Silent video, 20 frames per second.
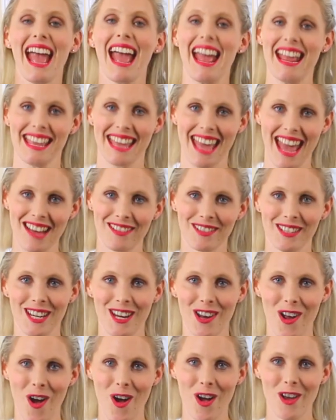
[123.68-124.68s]
at
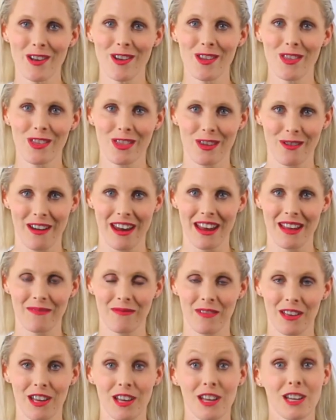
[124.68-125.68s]
counting on three.
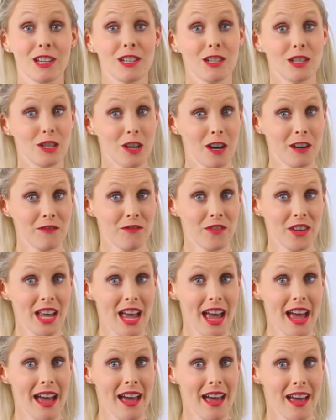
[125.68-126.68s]
Don't
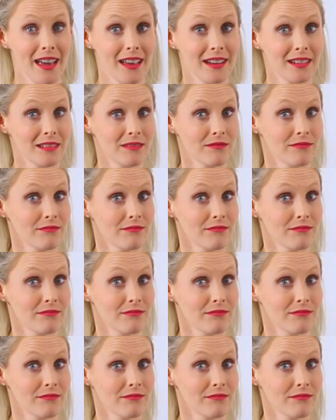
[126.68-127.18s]
forget,